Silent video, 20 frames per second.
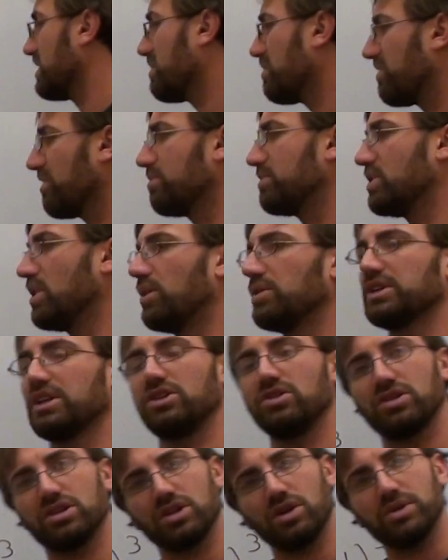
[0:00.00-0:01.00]
some of them don't, and
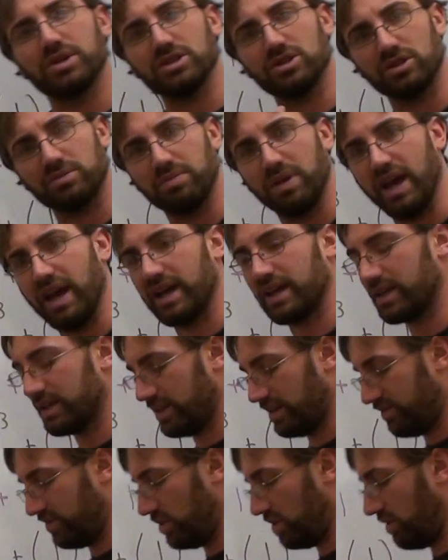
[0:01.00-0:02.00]
you can always look back
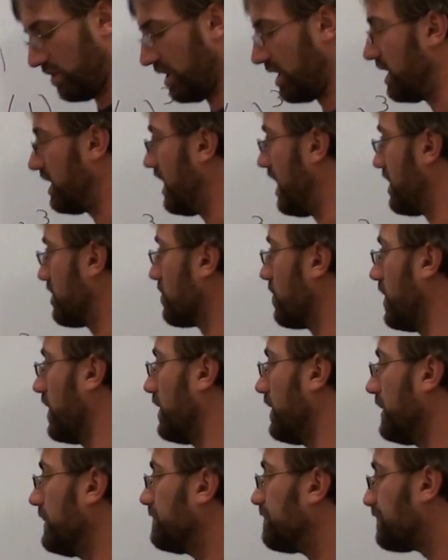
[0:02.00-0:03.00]
if you don't get it as
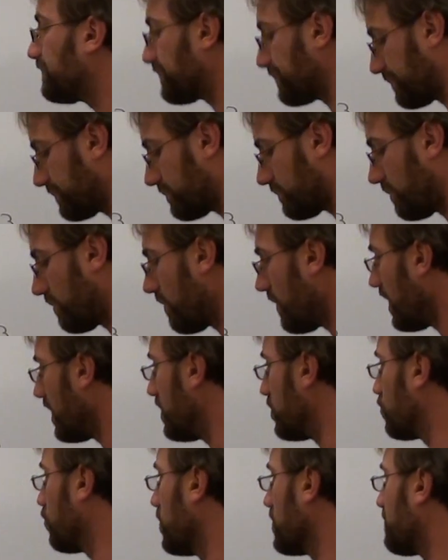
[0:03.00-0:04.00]
quickly,
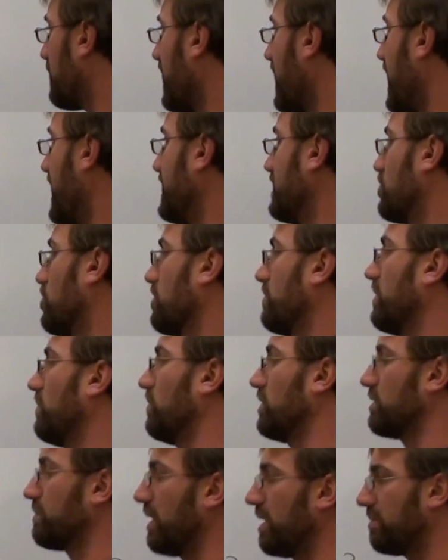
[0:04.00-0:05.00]
is what's my A term and
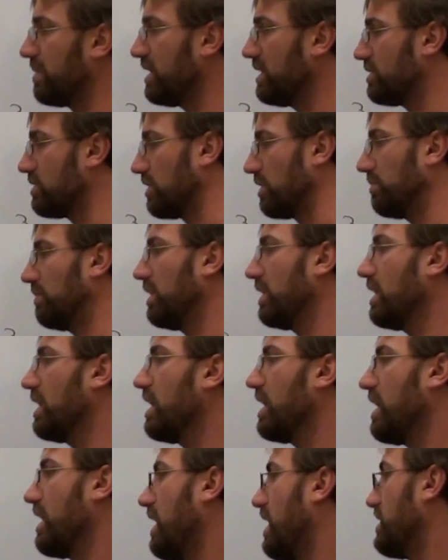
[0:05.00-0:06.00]
what's my B term?
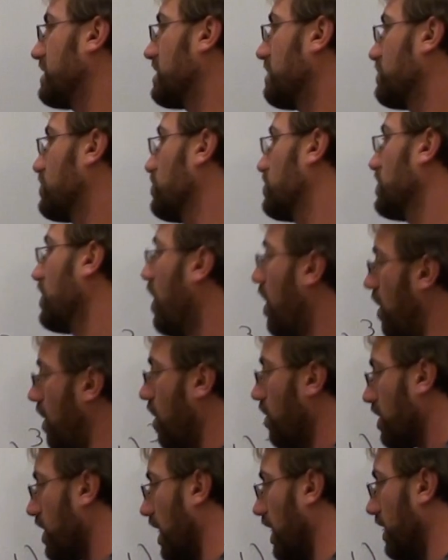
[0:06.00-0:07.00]
And some students say,
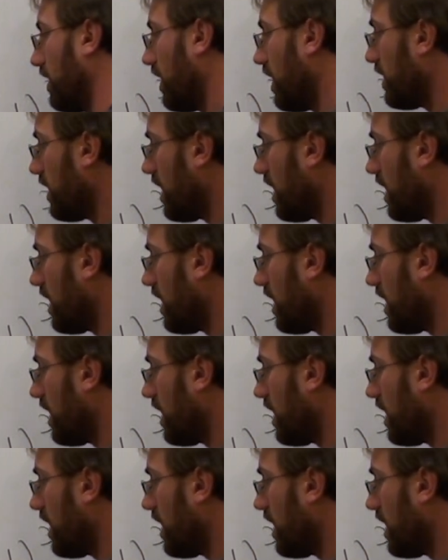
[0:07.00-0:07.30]
oh, okay,